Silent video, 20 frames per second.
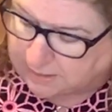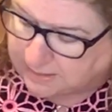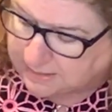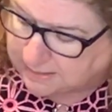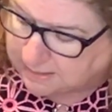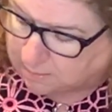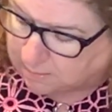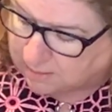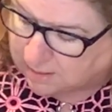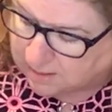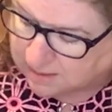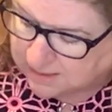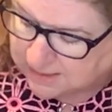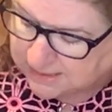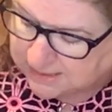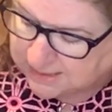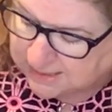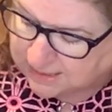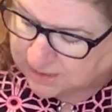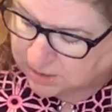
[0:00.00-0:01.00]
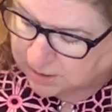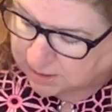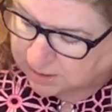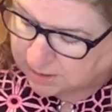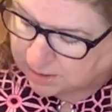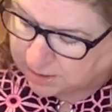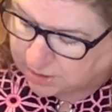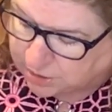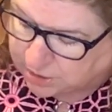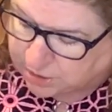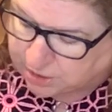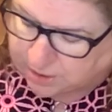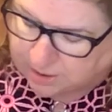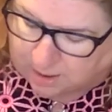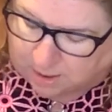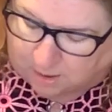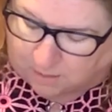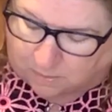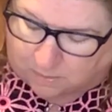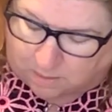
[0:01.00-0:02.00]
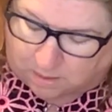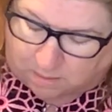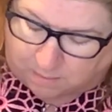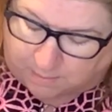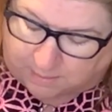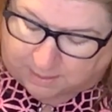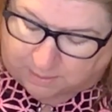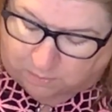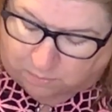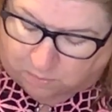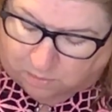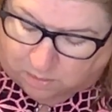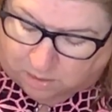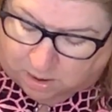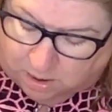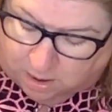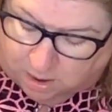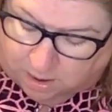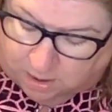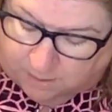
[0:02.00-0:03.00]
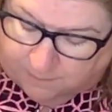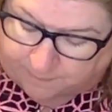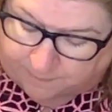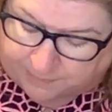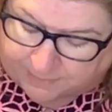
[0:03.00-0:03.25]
So such a good show. Oh my word.